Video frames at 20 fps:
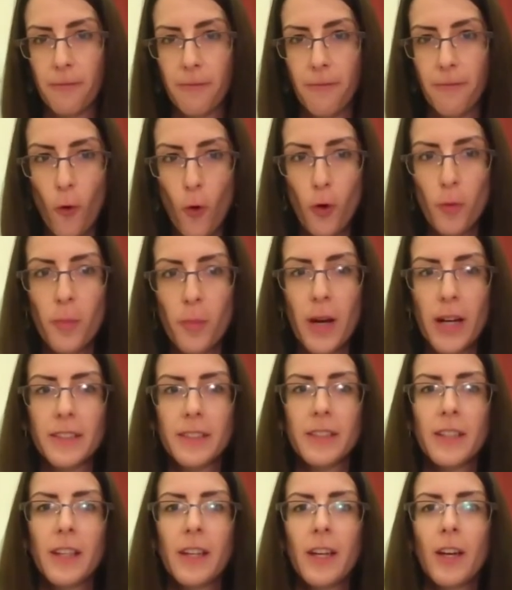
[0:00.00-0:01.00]

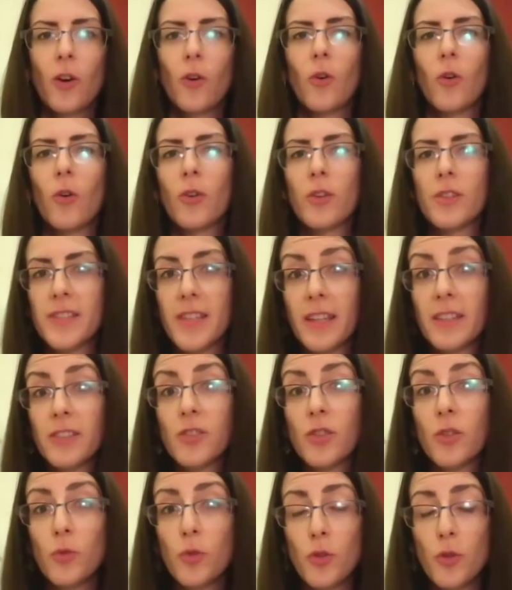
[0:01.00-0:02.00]
format or
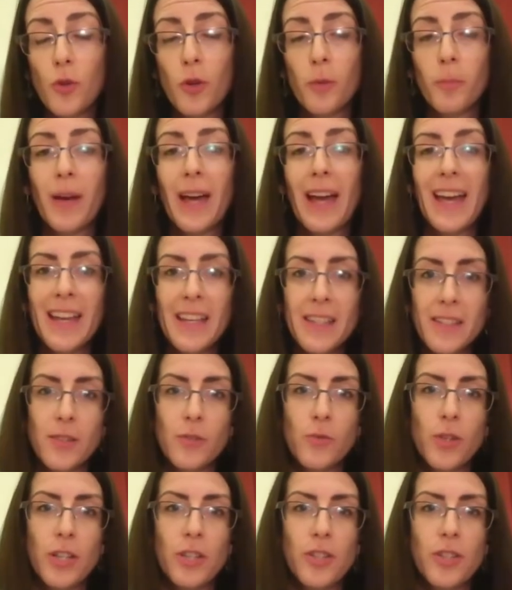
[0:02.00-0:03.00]
Central Europe as a
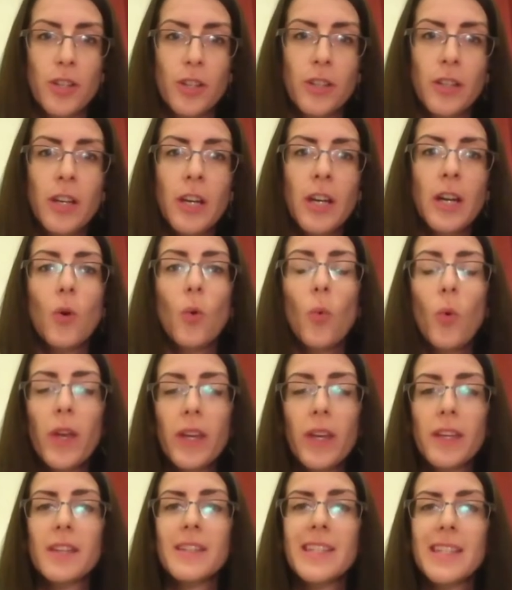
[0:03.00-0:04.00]
region,
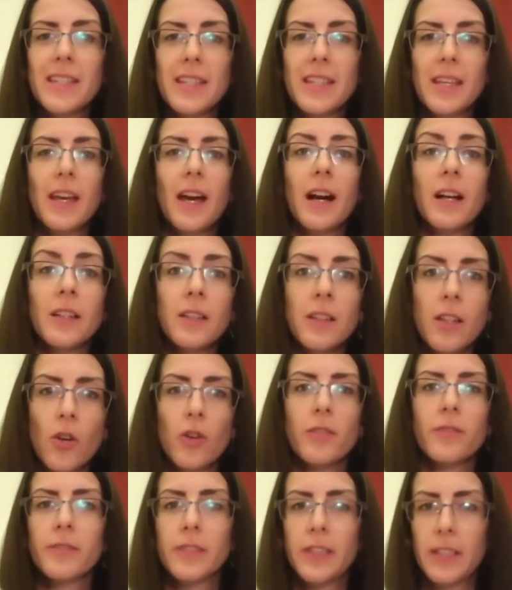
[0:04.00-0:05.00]
we can see a
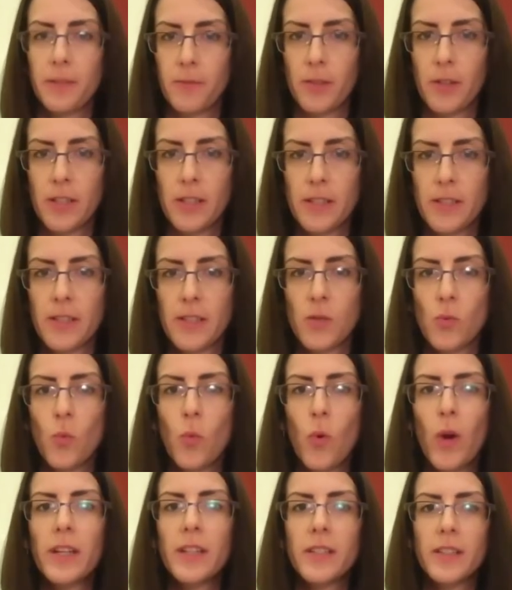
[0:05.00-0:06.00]
lot of differences
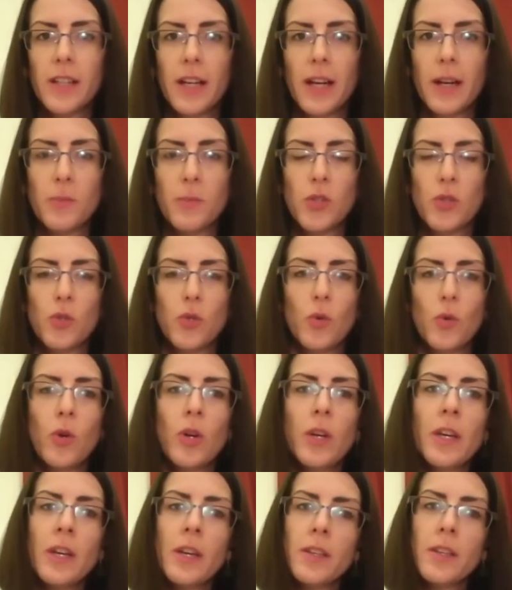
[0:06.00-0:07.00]
when it comes to
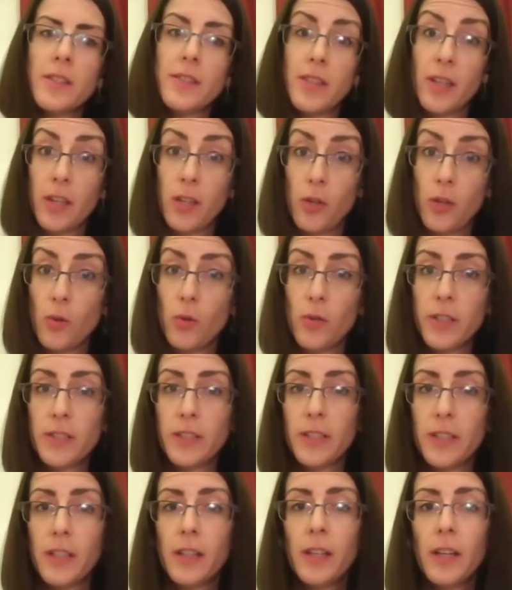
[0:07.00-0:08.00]

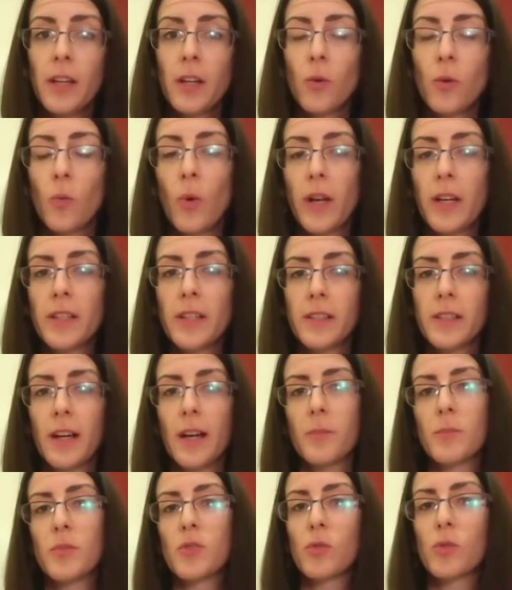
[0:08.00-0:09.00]
security, when it
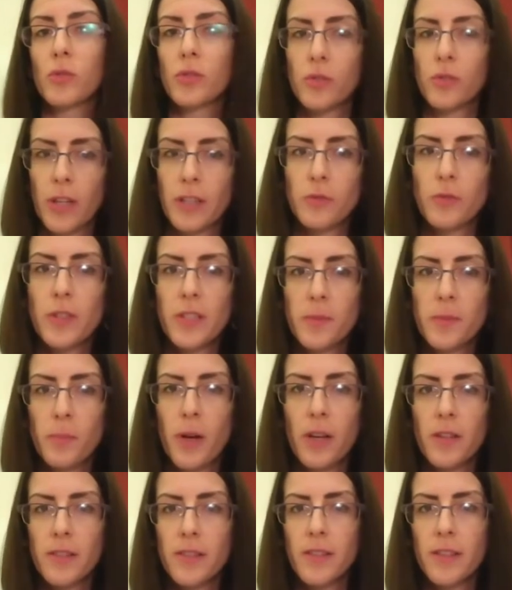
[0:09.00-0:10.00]
comes to threat
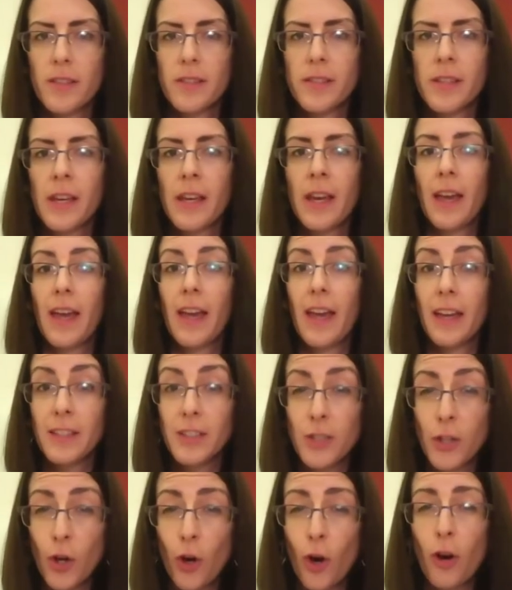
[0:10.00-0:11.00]
responses,
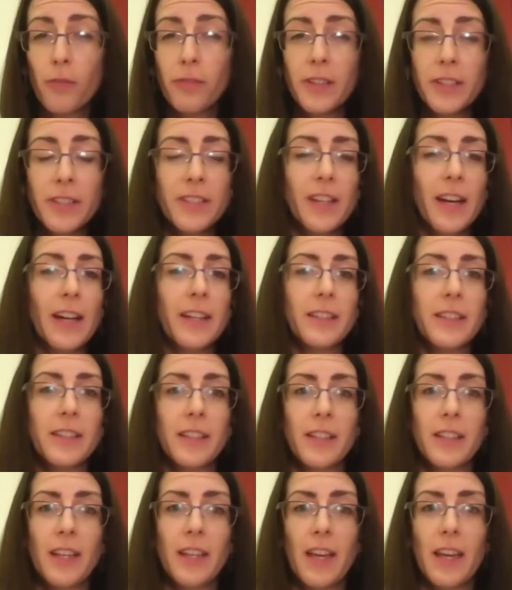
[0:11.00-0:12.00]
and
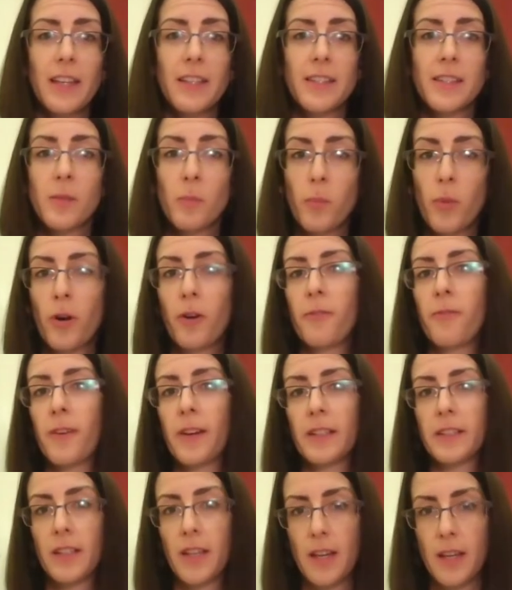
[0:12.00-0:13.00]
COVID-19 is the
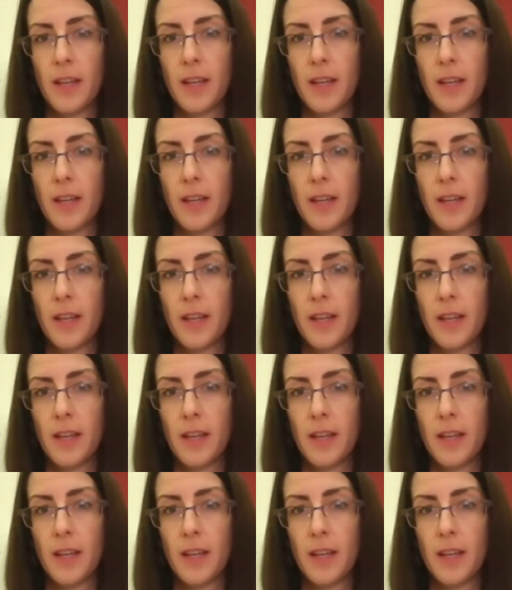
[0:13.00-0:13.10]
perfect